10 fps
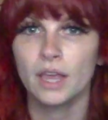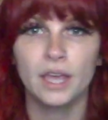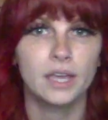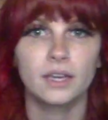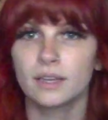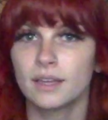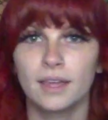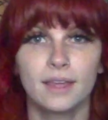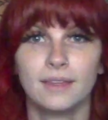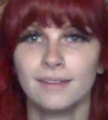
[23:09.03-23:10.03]
like
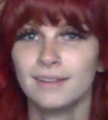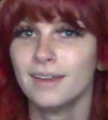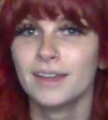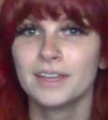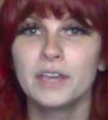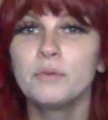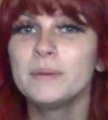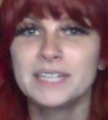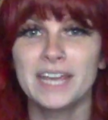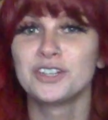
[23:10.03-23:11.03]
it would
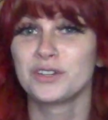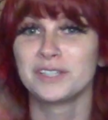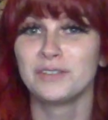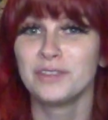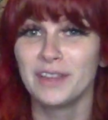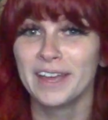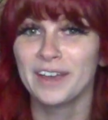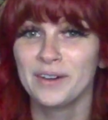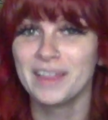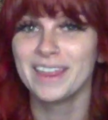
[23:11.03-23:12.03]
be dangerous if you let
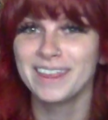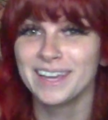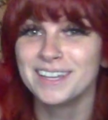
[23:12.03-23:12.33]
go of that thing.